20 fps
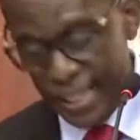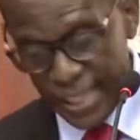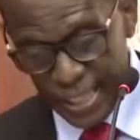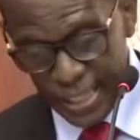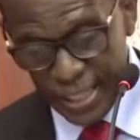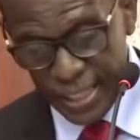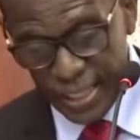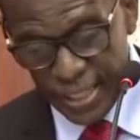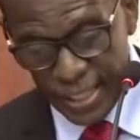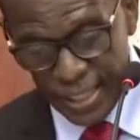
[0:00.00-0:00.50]

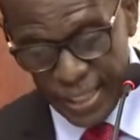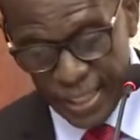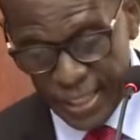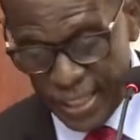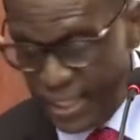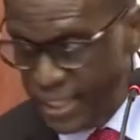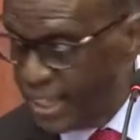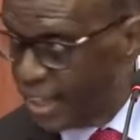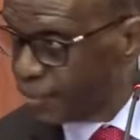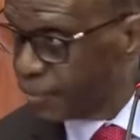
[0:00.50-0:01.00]
in the
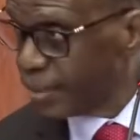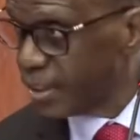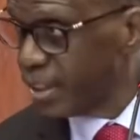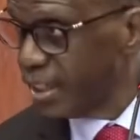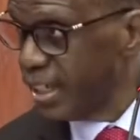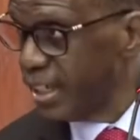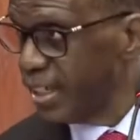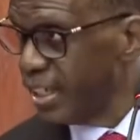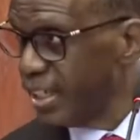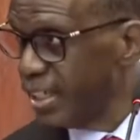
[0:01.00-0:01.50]

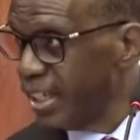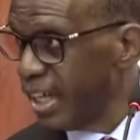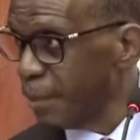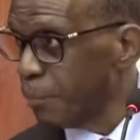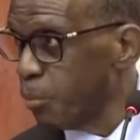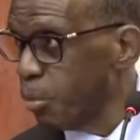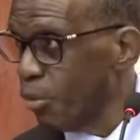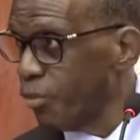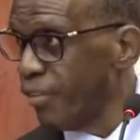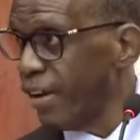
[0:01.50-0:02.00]
debt
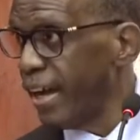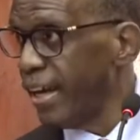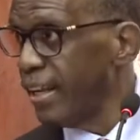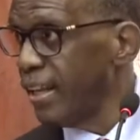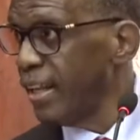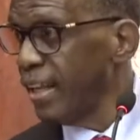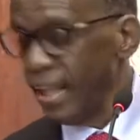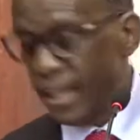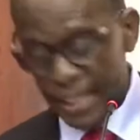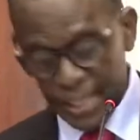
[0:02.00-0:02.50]
profile.
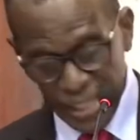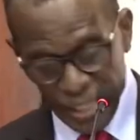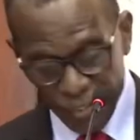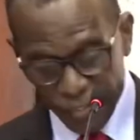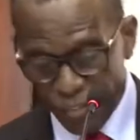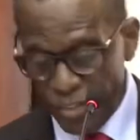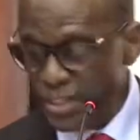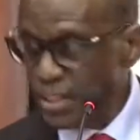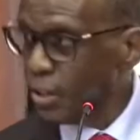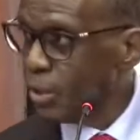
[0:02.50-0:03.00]

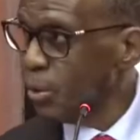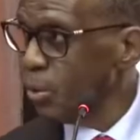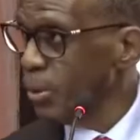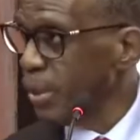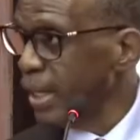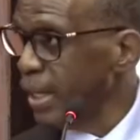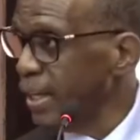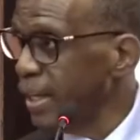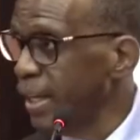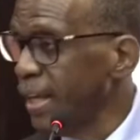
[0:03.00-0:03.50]
If it's
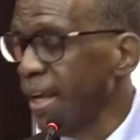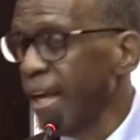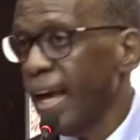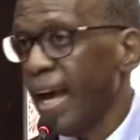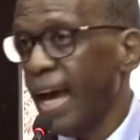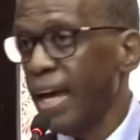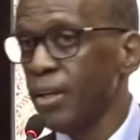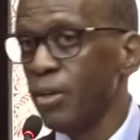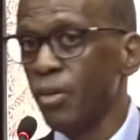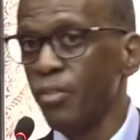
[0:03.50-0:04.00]
included,
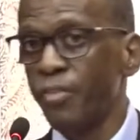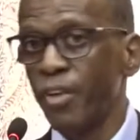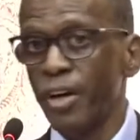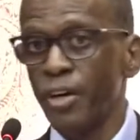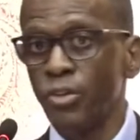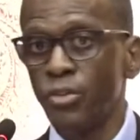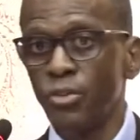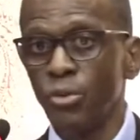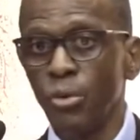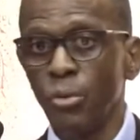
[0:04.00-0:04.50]
I know
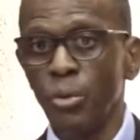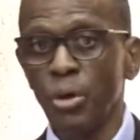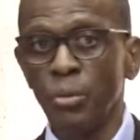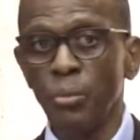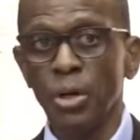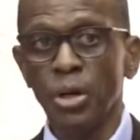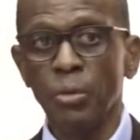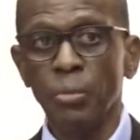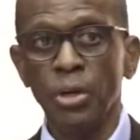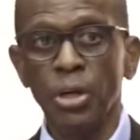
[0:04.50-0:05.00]
very soon
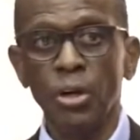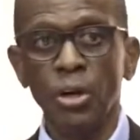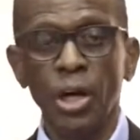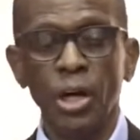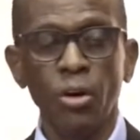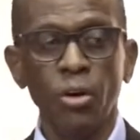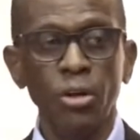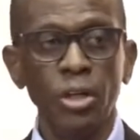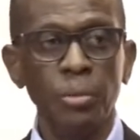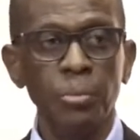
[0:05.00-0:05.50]
we are
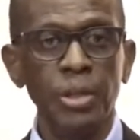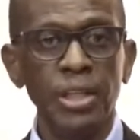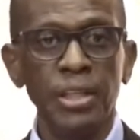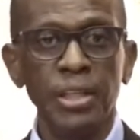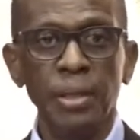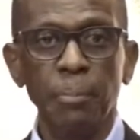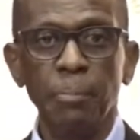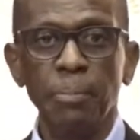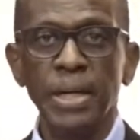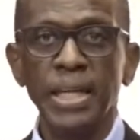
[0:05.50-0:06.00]
going to be
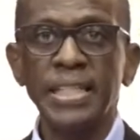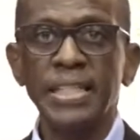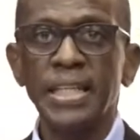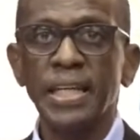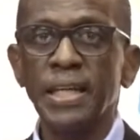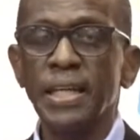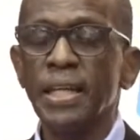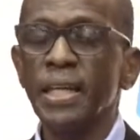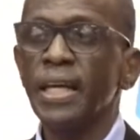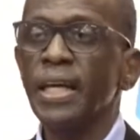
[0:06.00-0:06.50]

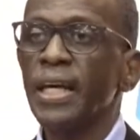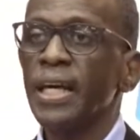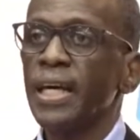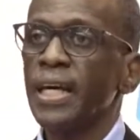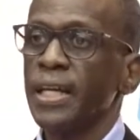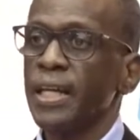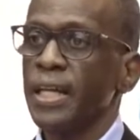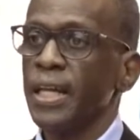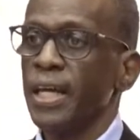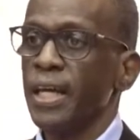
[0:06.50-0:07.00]
debating
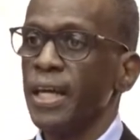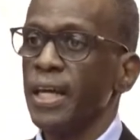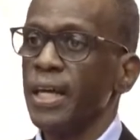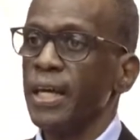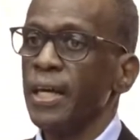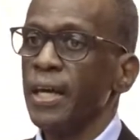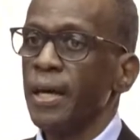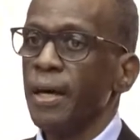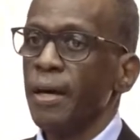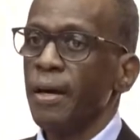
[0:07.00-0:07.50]
the
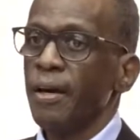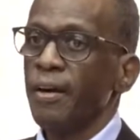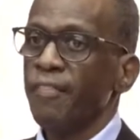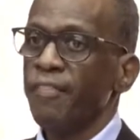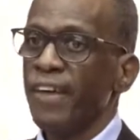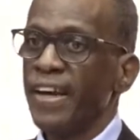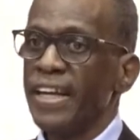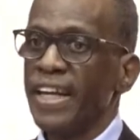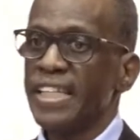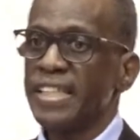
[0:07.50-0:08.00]

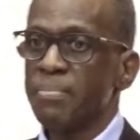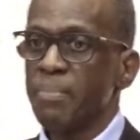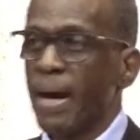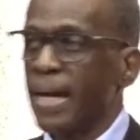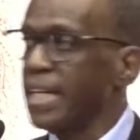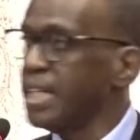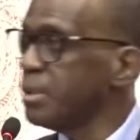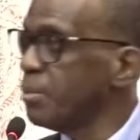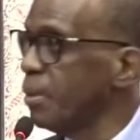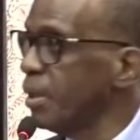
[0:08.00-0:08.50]
finance
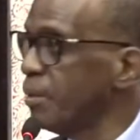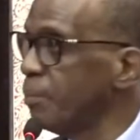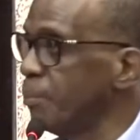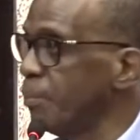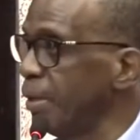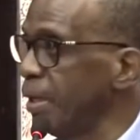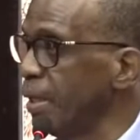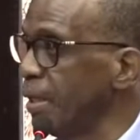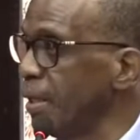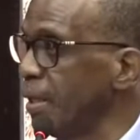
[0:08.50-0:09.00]
management
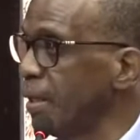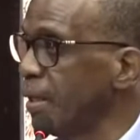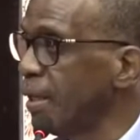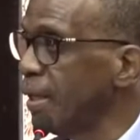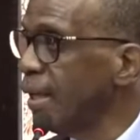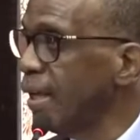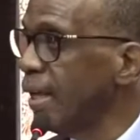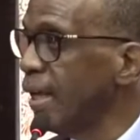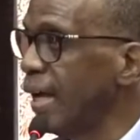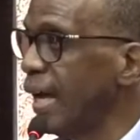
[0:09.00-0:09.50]
bill,
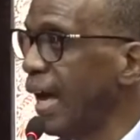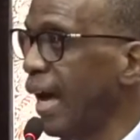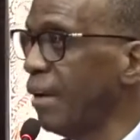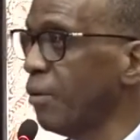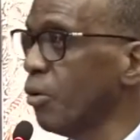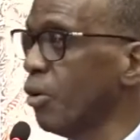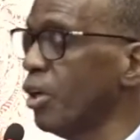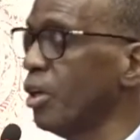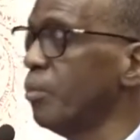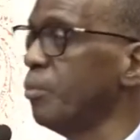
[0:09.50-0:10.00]
and
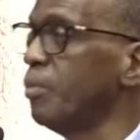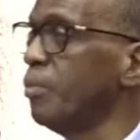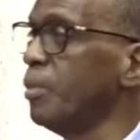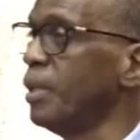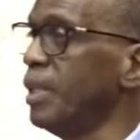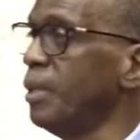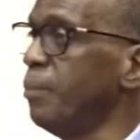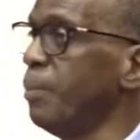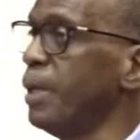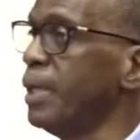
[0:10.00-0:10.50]
we're going to be
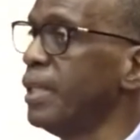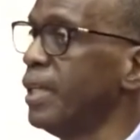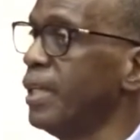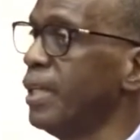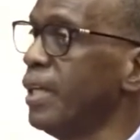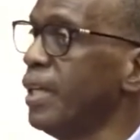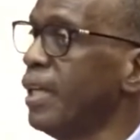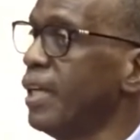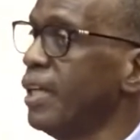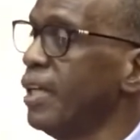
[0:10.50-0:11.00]

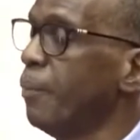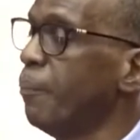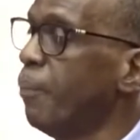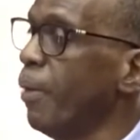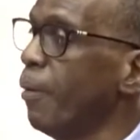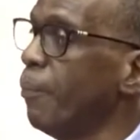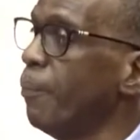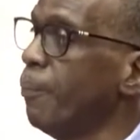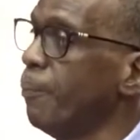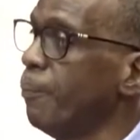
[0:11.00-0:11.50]
debating the
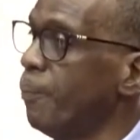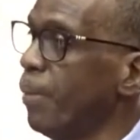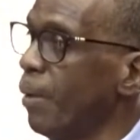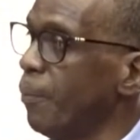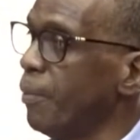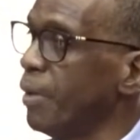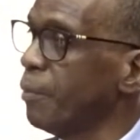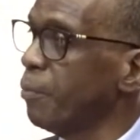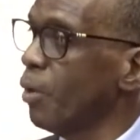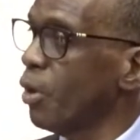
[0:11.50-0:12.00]

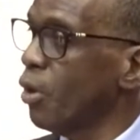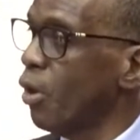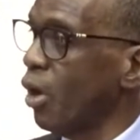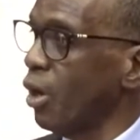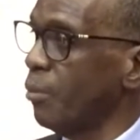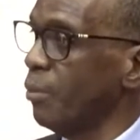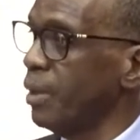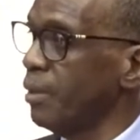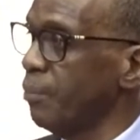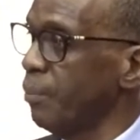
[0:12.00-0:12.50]
public
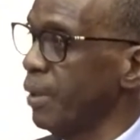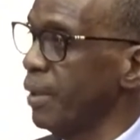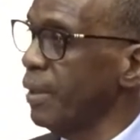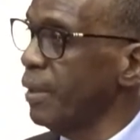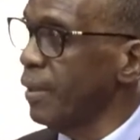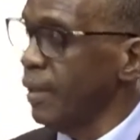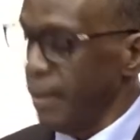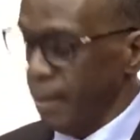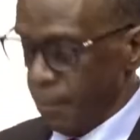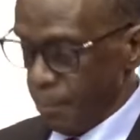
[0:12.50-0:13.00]
procurement
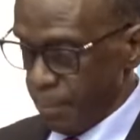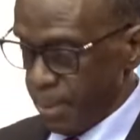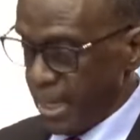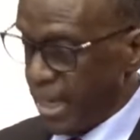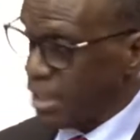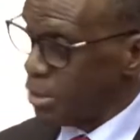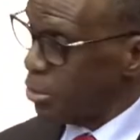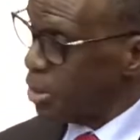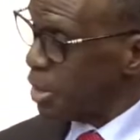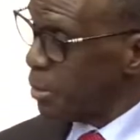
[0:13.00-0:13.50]
bill. But
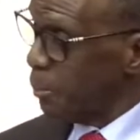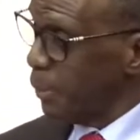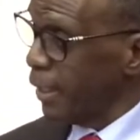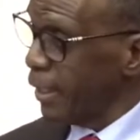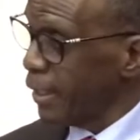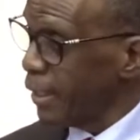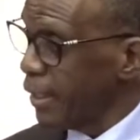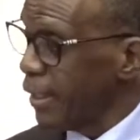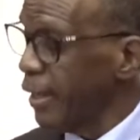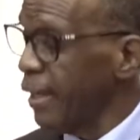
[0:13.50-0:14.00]
as we
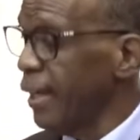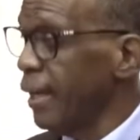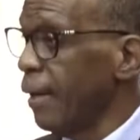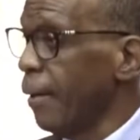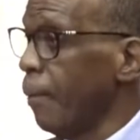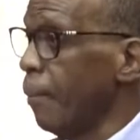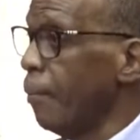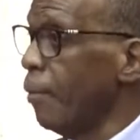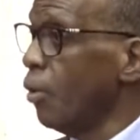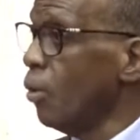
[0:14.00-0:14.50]
speak,
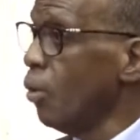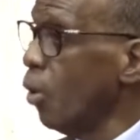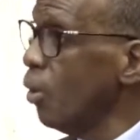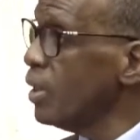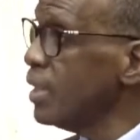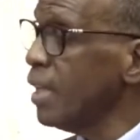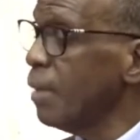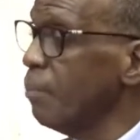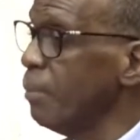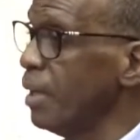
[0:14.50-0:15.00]

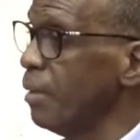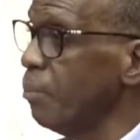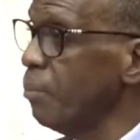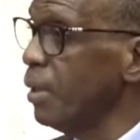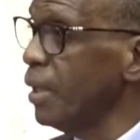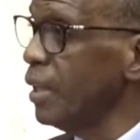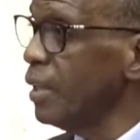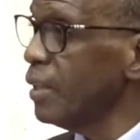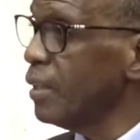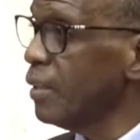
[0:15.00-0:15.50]
roads have been
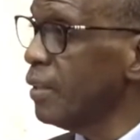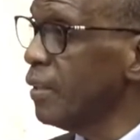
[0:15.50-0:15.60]
built,